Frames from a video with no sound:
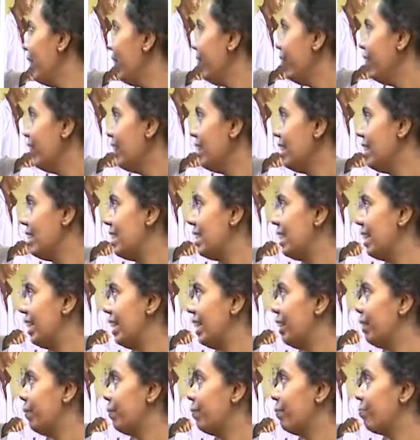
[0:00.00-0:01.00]
will
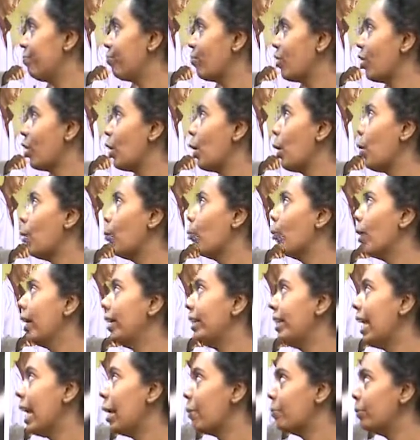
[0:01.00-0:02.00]
see what
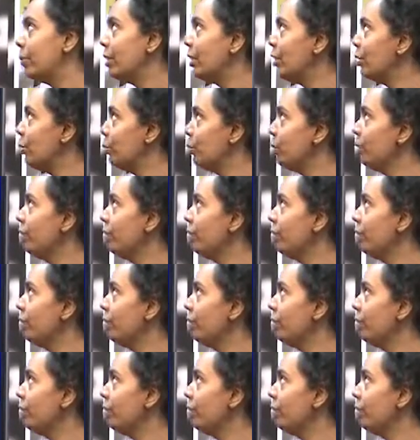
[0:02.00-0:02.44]
happened to a